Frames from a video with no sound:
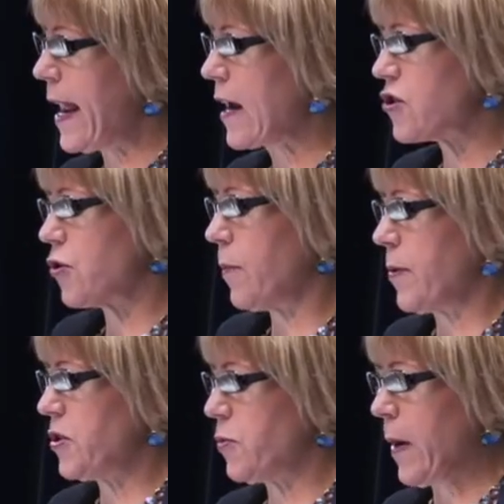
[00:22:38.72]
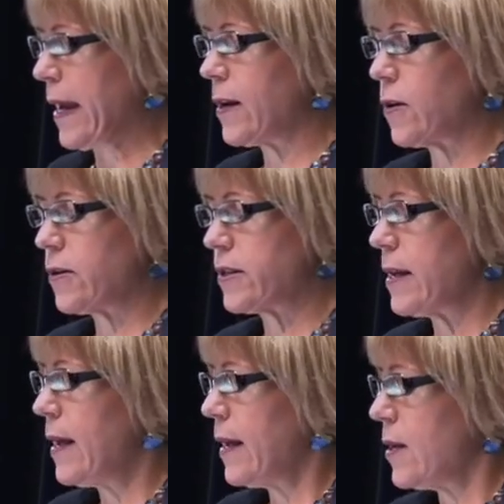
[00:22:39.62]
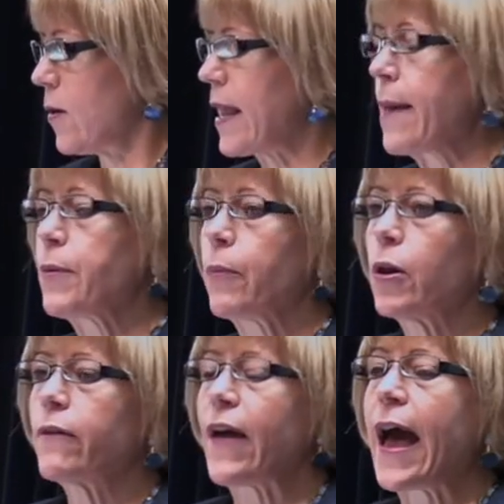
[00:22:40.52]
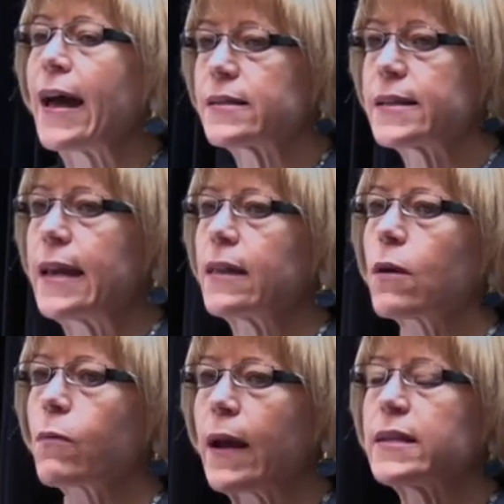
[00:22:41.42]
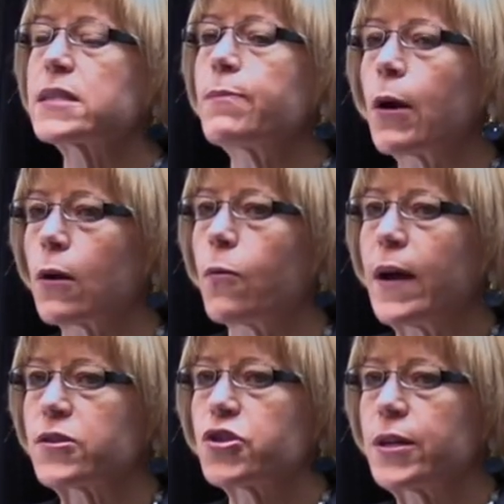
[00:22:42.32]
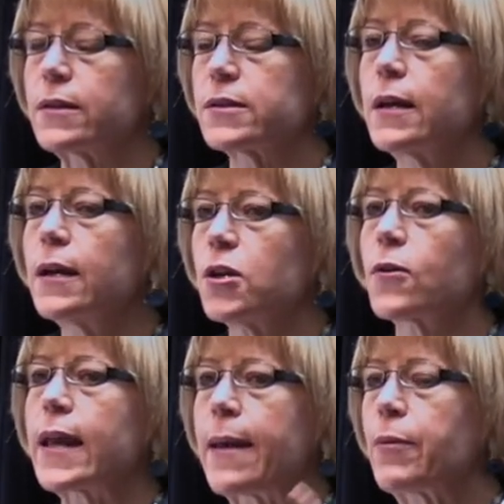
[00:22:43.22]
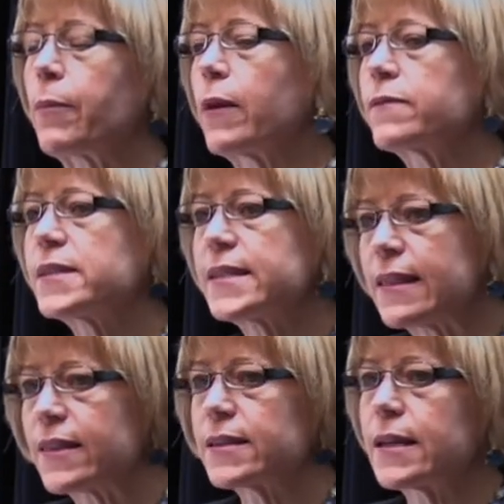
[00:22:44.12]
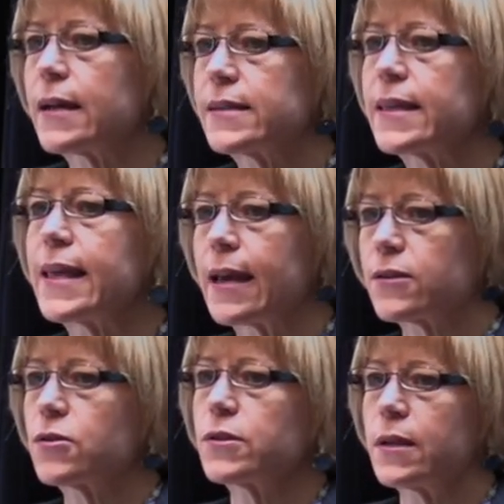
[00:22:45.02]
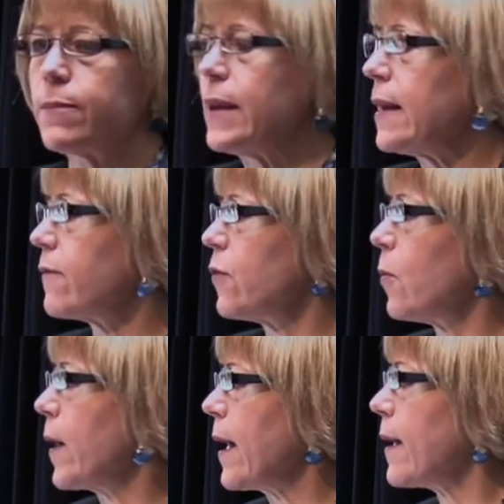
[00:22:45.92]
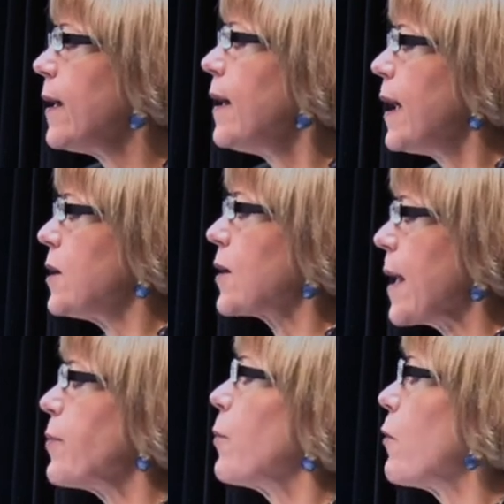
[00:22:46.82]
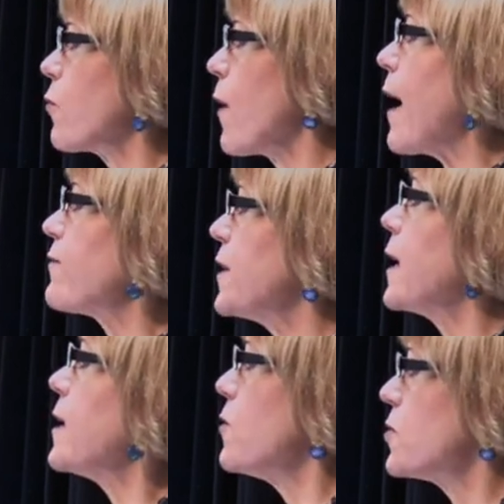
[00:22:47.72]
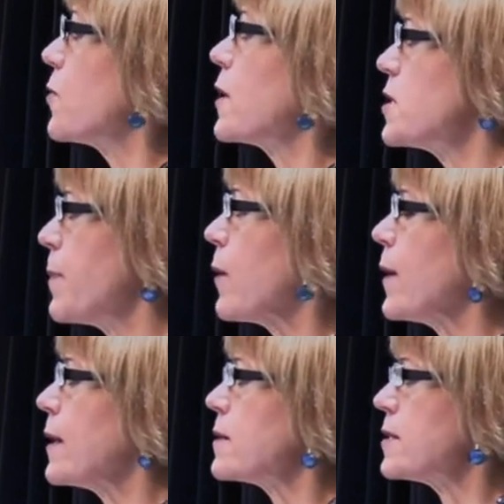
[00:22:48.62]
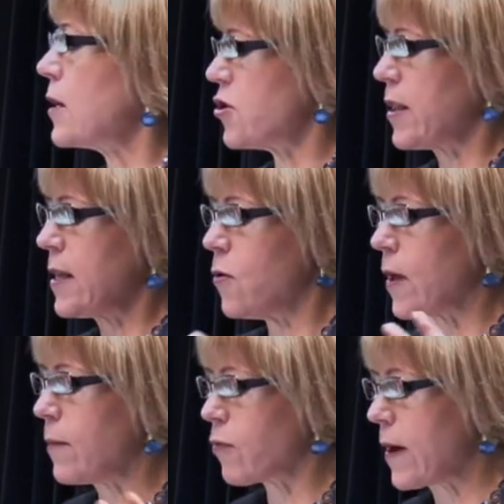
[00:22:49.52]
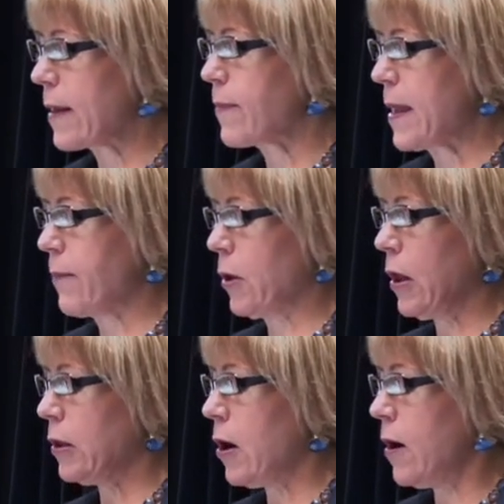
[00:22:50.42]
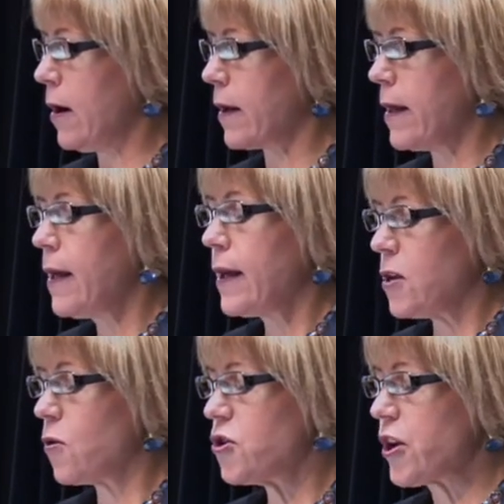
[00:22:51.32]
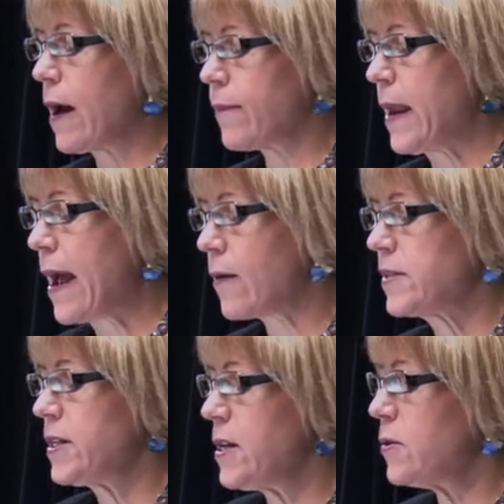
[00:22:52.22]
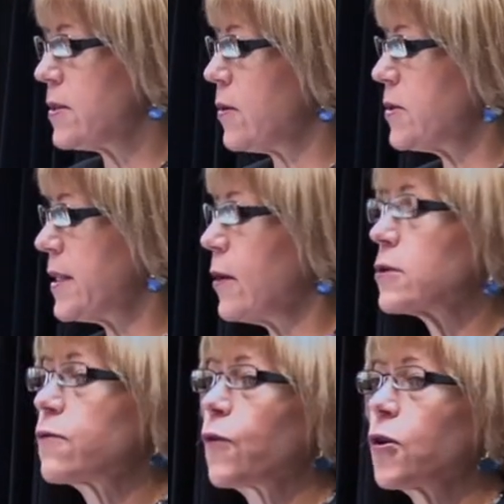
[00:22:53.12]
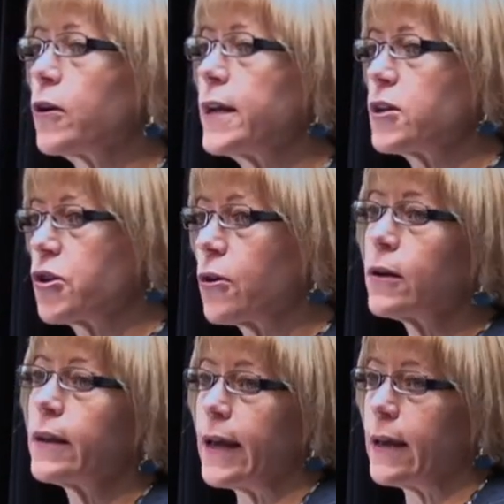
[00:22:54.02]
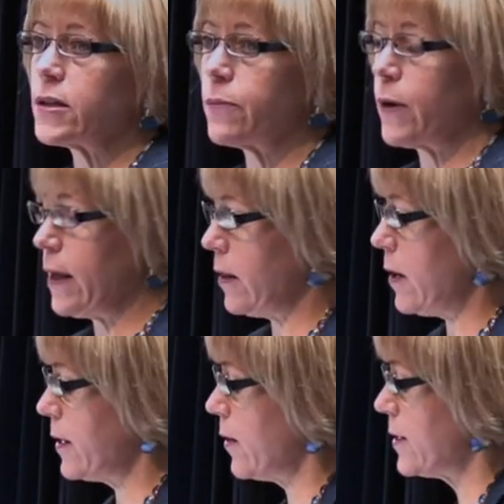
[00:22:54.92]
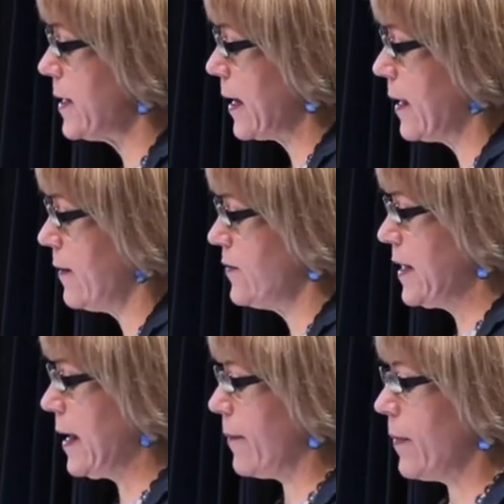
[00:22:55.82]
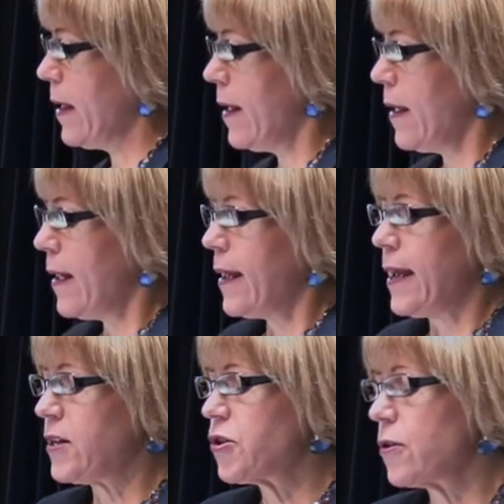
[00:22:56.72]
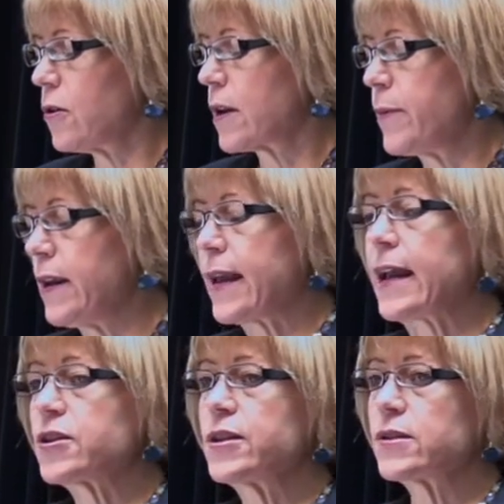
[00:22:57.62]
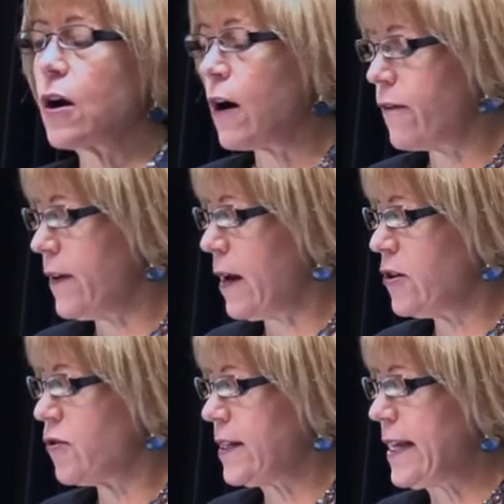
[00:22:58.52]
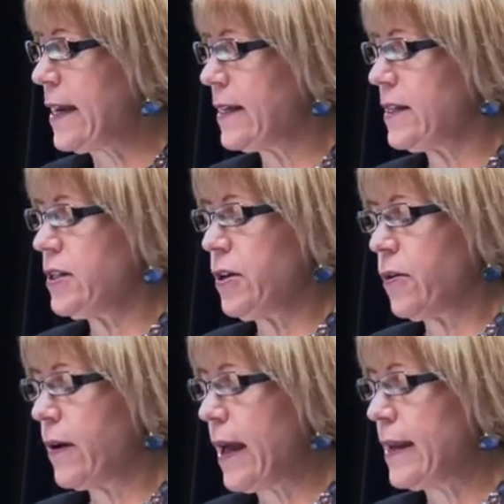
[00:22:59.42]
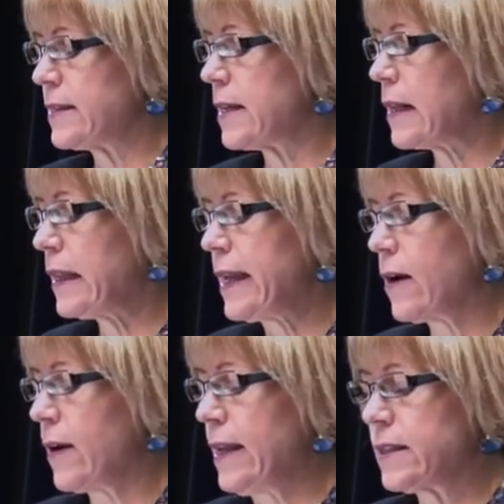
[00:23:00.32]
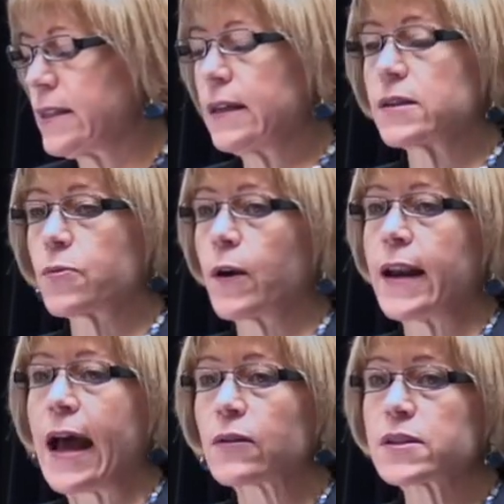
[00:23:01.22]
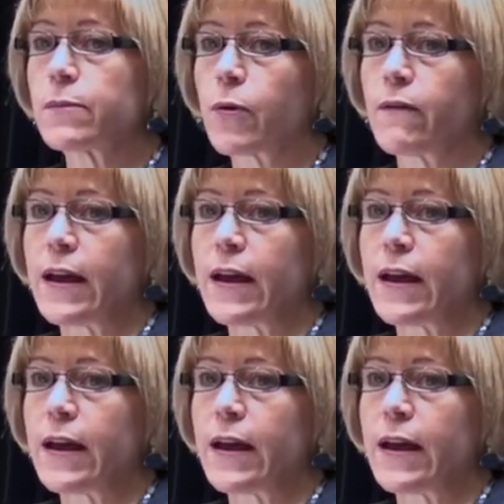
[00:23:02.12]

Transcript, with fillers: you are natural persuaders you're capable of asking the right smart questions. You're capable of synthesizing the answers in a meaningful way. And you're capable of crafting a user experience such that you can bring people along. Your job now is to use those skills for good internally to bring along your executive team. Internal communication is often underattended to, and it's a clear instance where an ounce of